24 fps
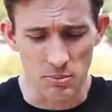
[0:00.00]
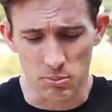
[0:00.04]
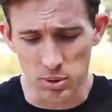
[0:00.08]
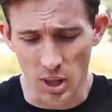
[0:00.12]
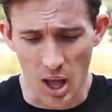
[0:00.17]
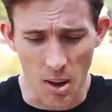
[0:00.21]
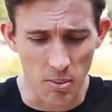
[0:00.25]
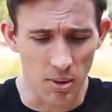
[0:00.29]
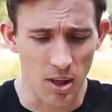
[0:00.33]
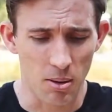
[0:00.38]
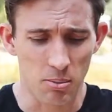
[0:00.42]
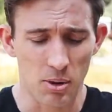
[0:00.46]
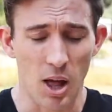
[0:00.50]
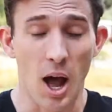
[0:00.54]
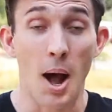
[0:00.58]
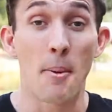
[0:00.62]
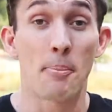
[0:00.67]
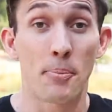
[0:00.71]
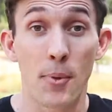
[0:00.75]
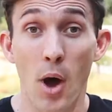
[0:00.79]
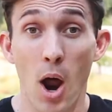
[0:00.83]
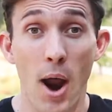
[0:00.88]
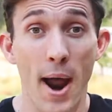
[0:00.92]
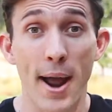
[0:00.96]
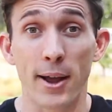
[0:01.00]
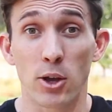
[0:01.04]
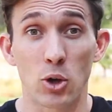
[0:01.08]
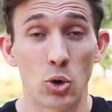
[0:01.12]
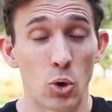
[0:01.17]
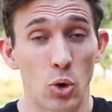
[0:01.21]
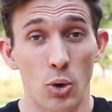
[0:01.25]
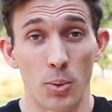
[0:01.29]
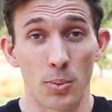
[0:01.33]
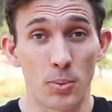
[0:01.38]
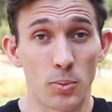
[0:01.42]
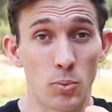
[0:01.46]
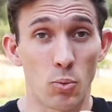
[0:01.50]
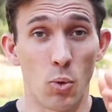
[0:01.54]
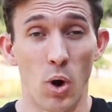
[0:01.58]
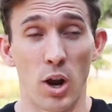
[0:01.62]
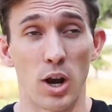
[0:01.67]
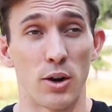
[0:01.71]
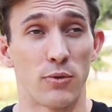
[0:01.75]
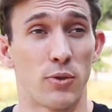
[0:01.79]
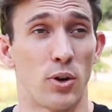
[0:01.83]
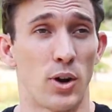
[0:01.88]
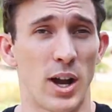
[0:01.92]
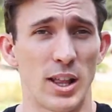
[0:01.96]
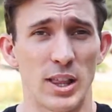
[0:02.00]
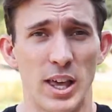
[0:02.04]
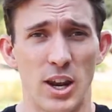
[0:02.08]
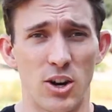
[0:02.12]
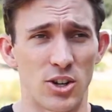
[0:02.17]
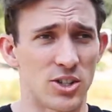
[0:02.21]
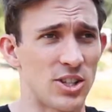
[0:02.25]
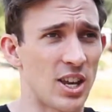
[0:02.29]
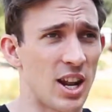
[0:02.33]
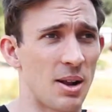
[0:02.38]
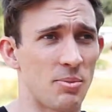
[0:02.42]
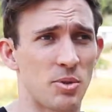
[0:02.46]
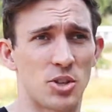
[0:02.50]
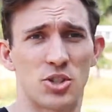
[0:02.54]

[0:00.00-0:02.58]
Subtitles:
blah, blah, blah. All right, cool, wonderful. I let her set up the